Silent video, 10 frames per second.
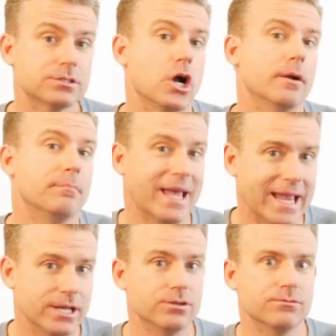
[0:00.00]
are
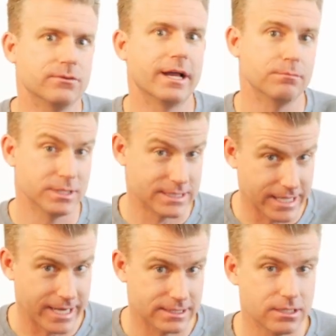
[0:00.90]
paid to find
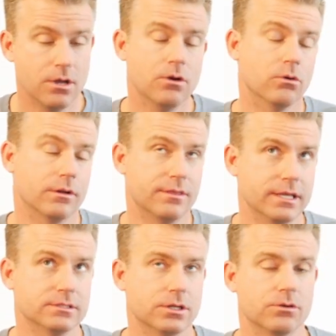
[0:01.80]
mistakes or
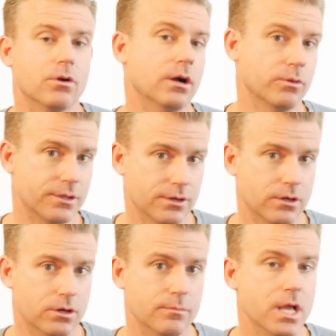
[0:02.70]
things that are wrong with your
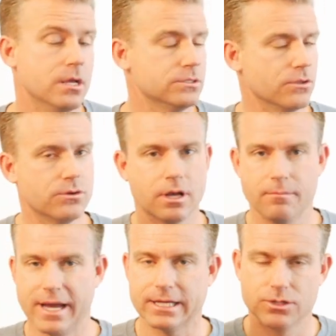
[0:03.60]
home. So they'll
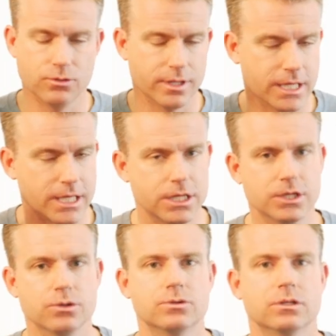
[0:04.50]
come back to you with a
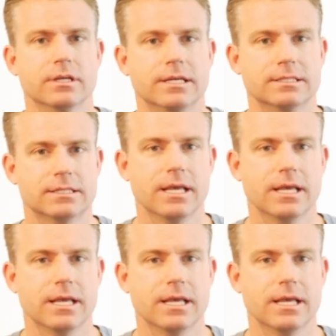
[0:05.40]
huge list.